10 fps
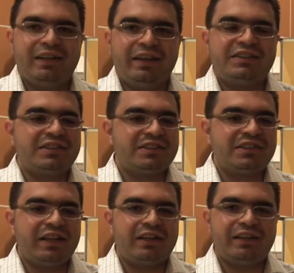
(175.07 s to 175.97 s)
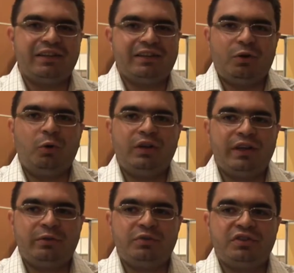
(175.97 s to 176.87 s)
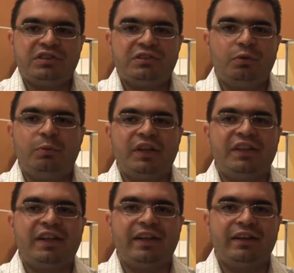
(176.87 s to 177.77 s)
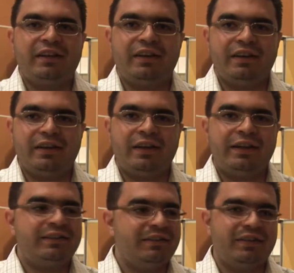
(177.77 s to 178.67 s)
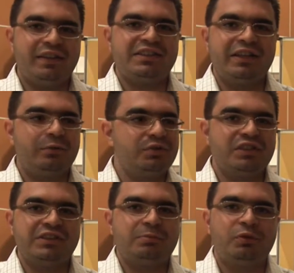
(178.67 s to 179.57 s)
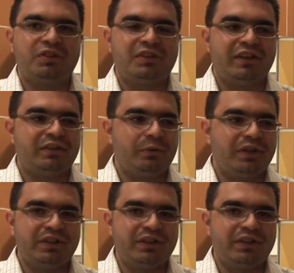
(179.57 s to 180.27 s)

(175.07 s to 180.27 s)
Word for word: It's their own languages. Nobody can get his language and put it right away.